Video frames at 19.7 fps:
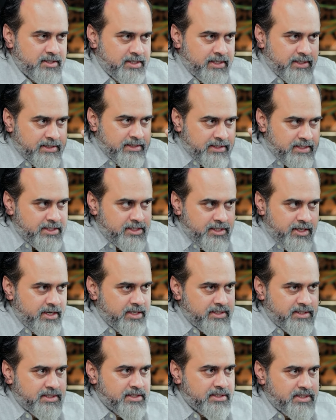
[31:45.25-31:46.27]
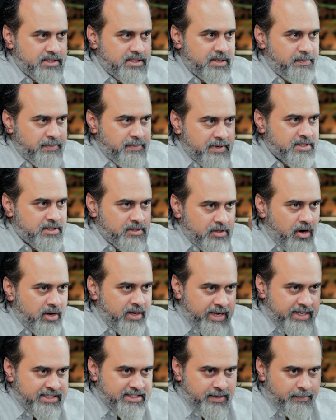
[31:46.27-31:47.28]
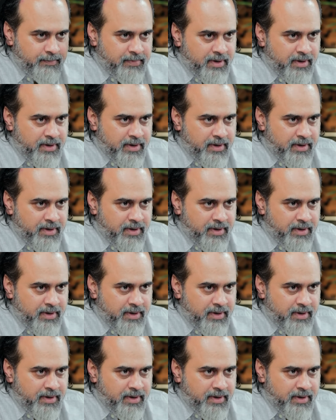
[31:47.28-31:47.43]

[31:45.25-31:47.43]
They said, this relationship is not